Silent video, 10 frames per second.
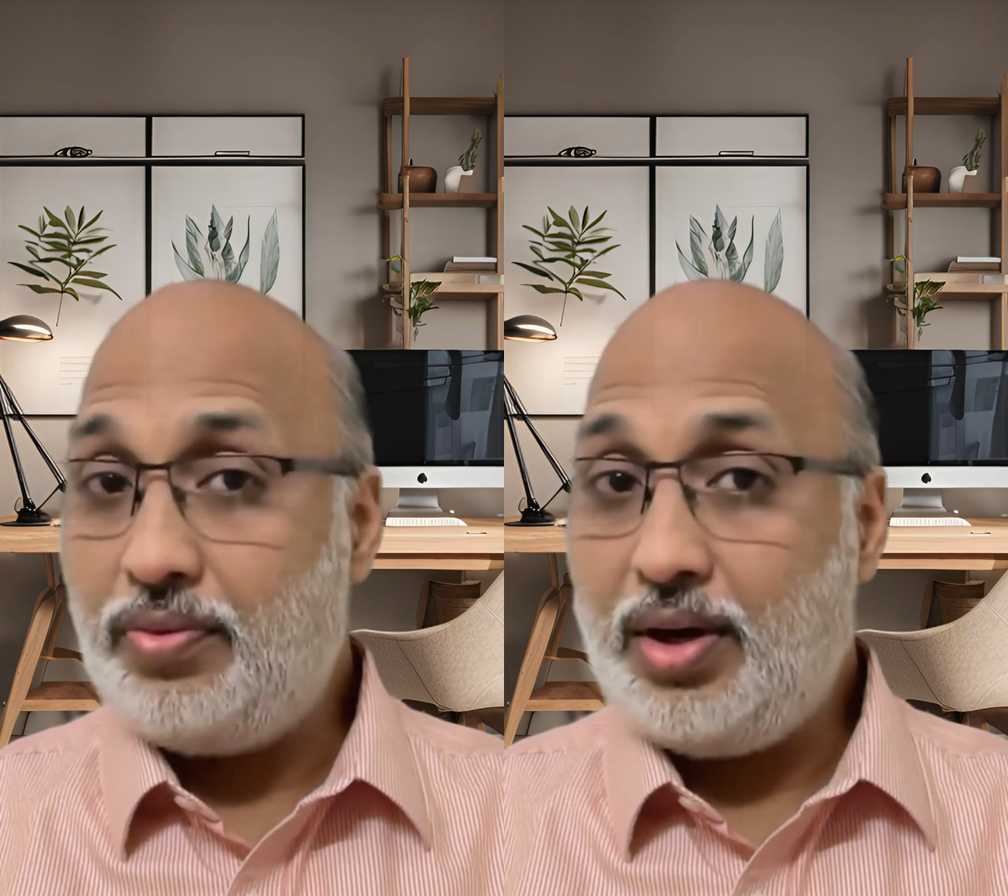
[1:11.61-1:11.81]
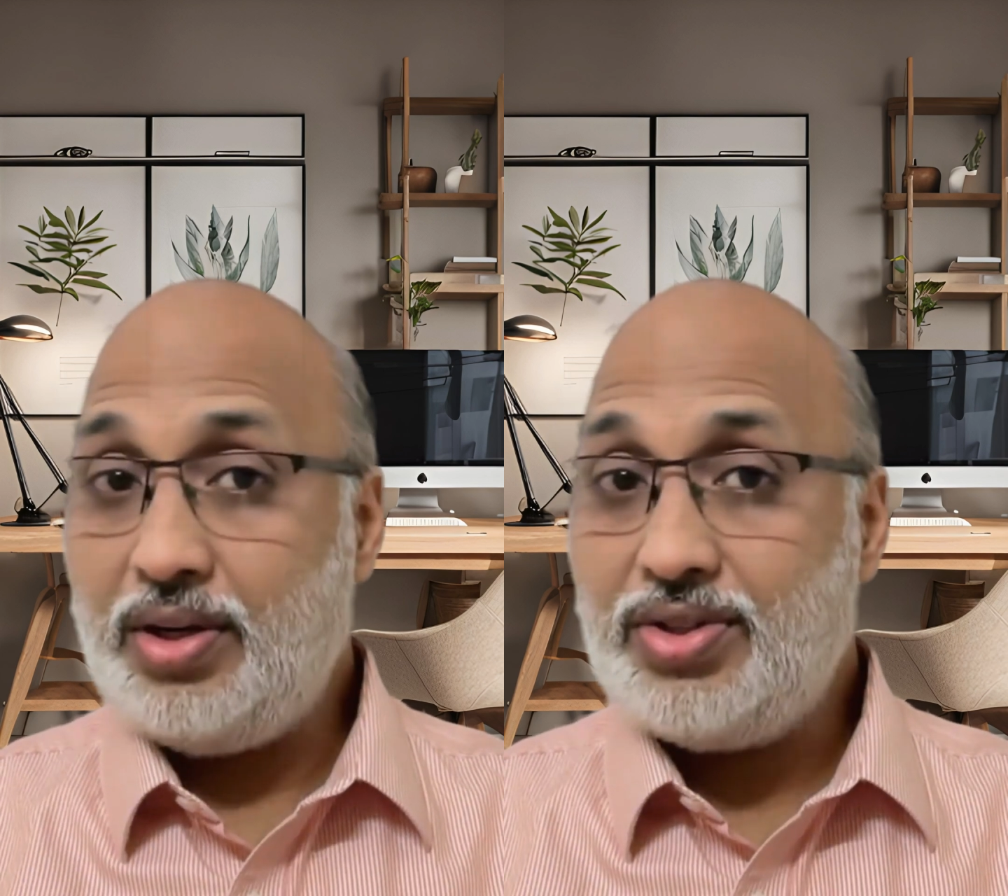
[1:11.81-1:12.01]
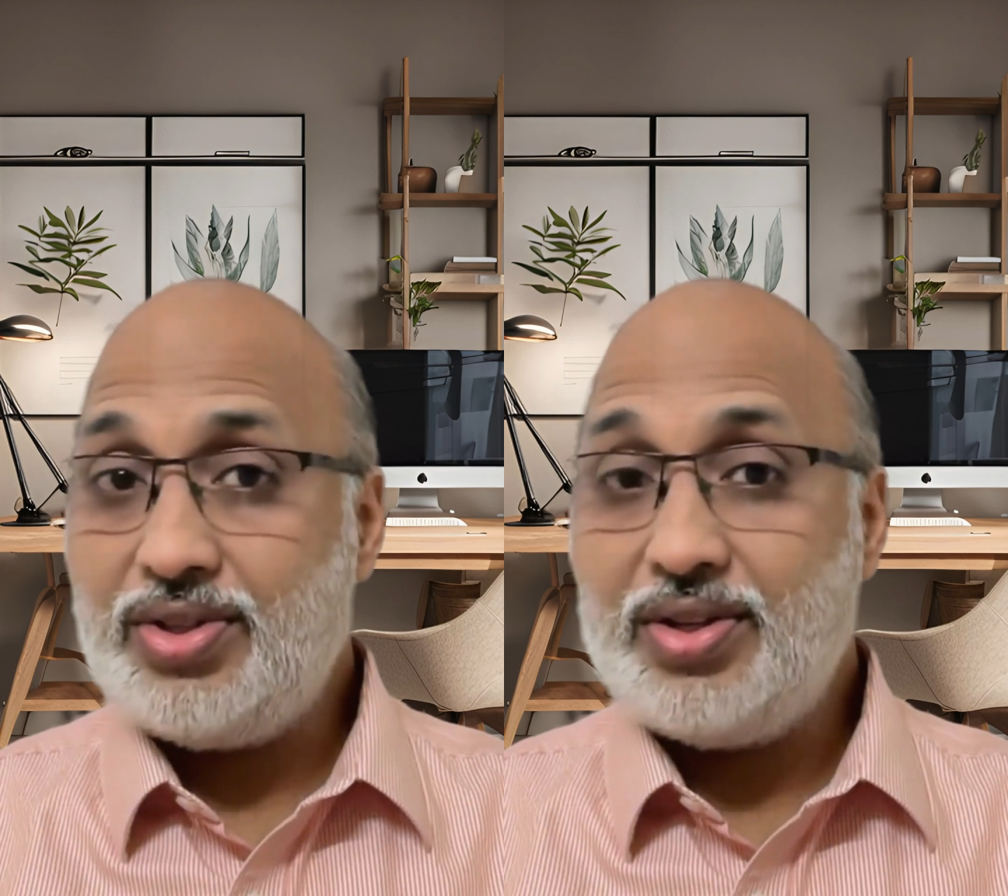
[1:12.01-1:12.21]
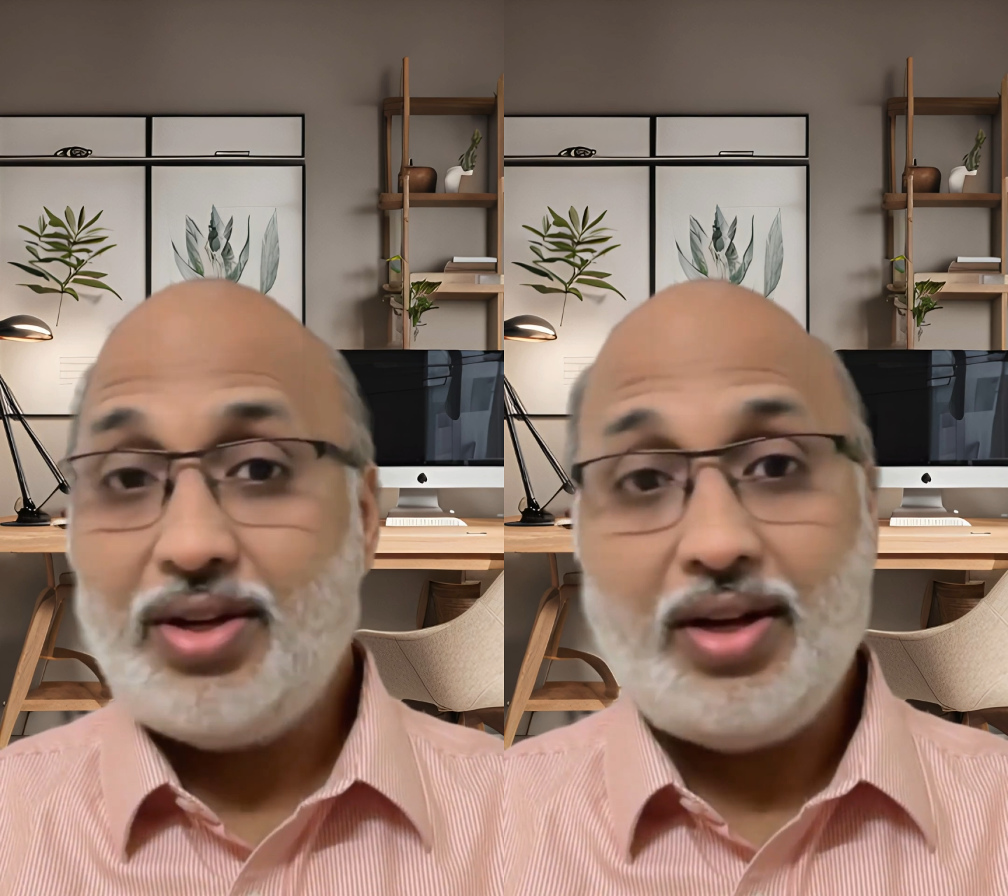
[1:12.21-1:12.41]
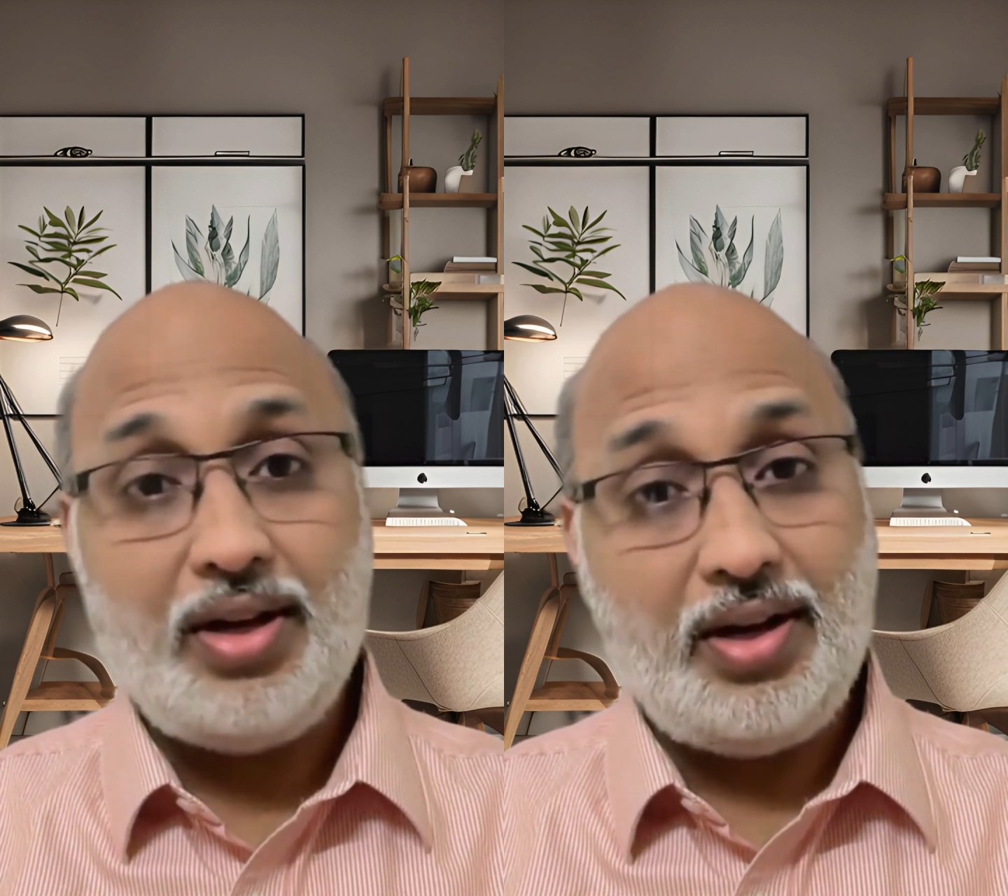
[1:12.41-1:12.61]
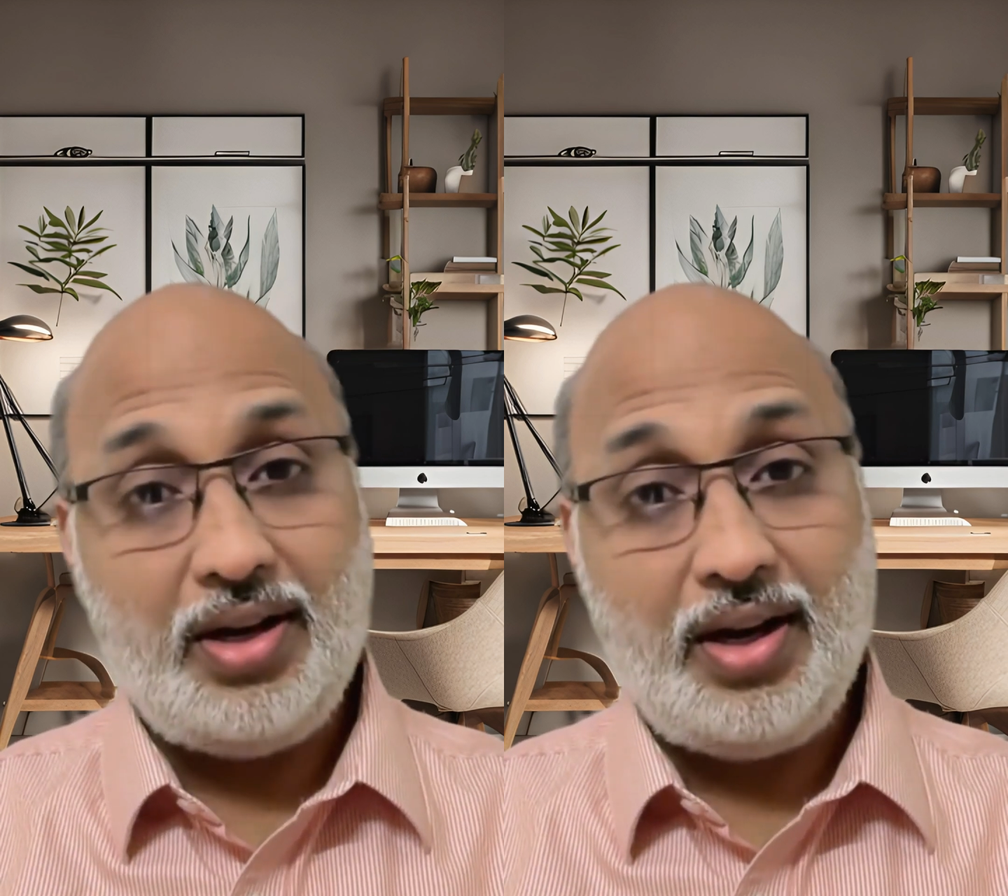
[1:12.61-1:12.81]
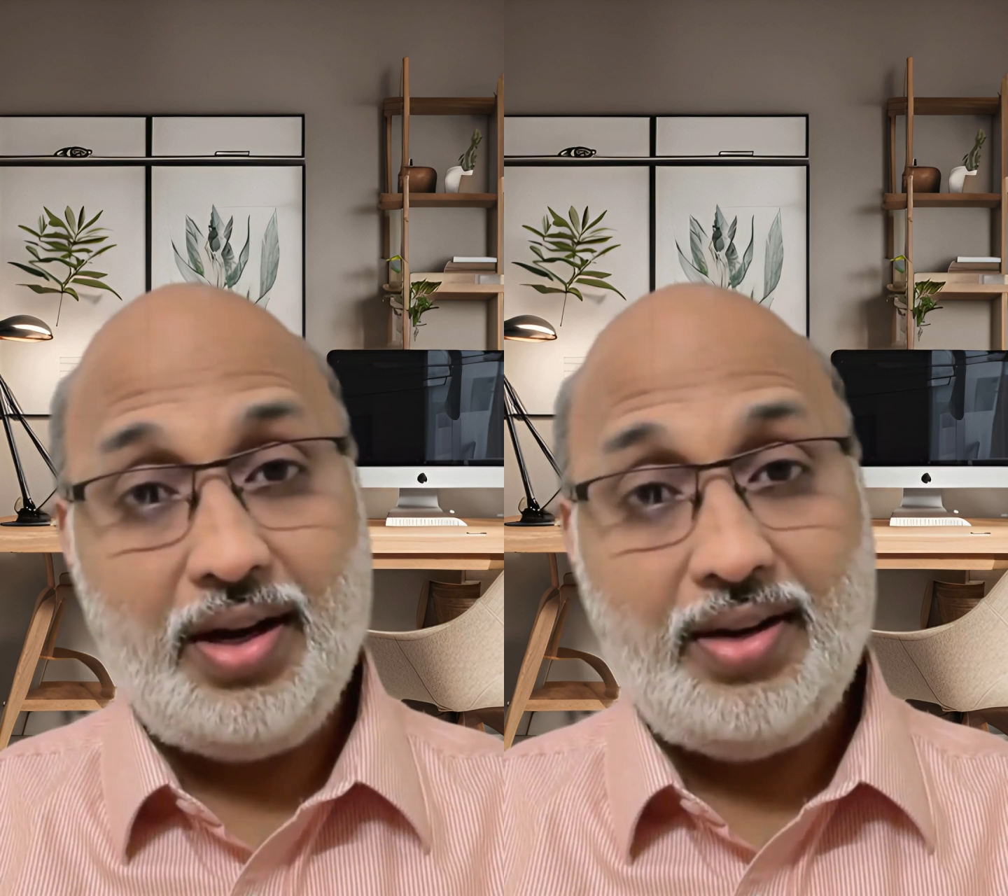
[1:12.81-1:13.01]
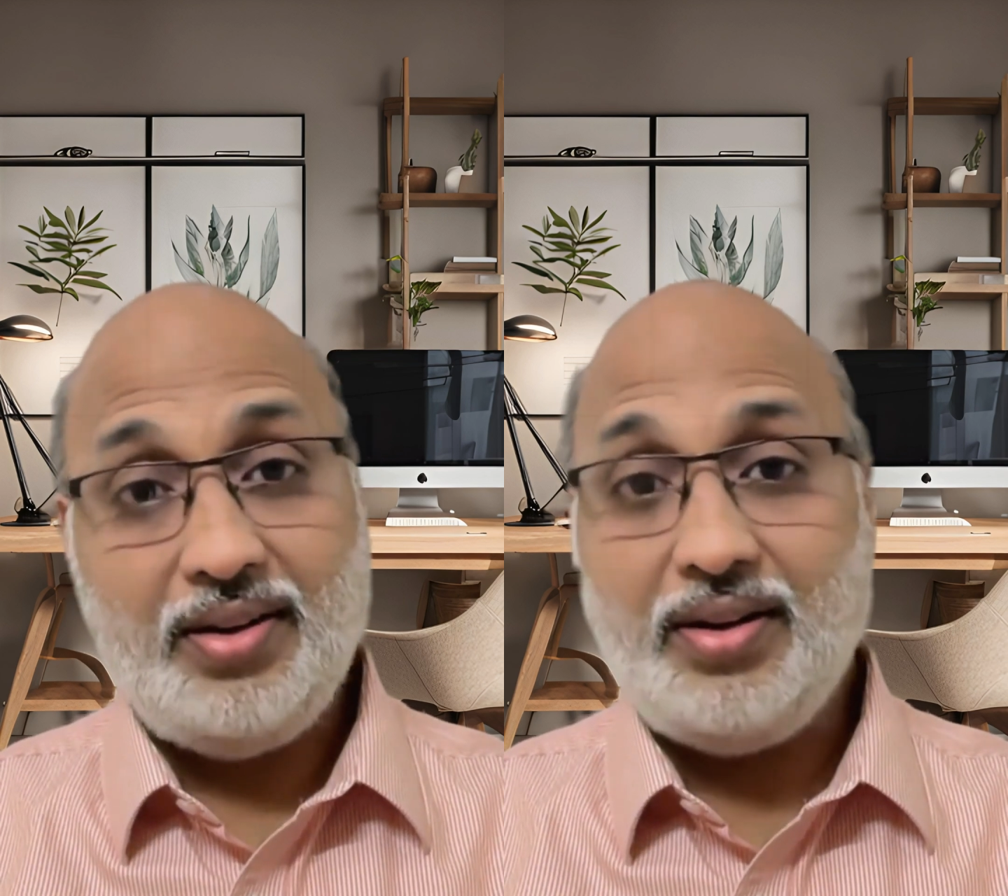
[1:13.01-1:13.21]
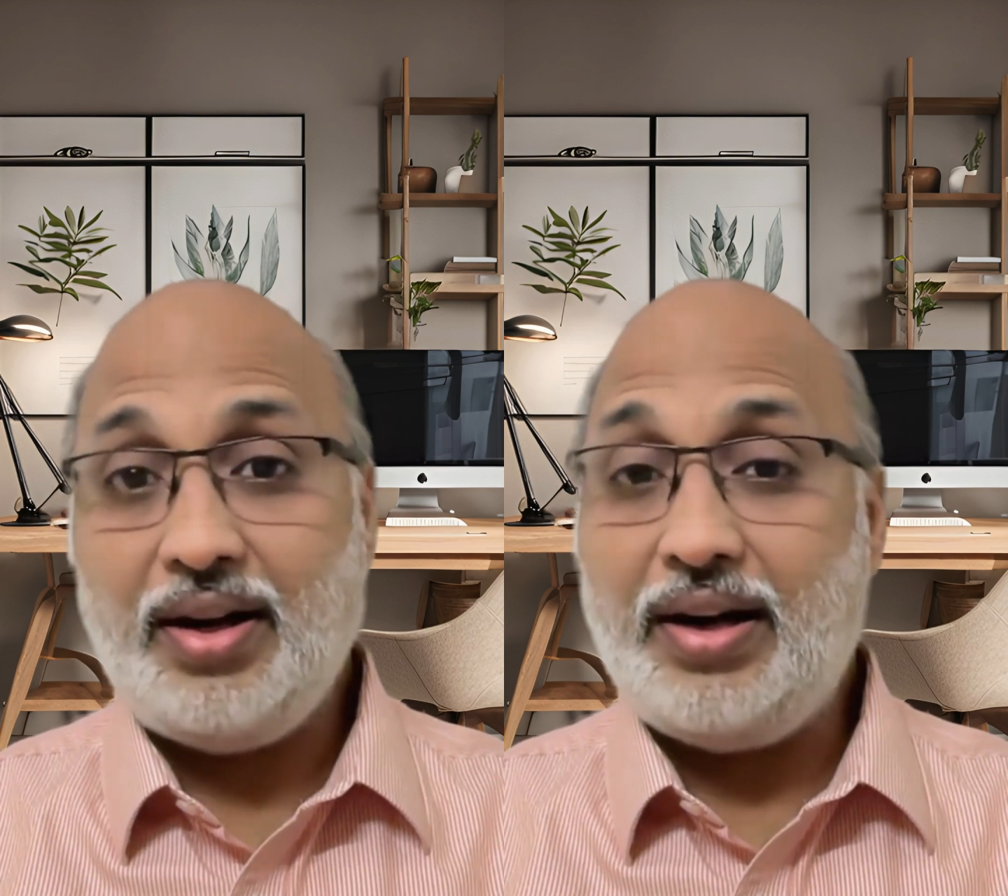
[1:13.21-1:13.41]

Watch, learn,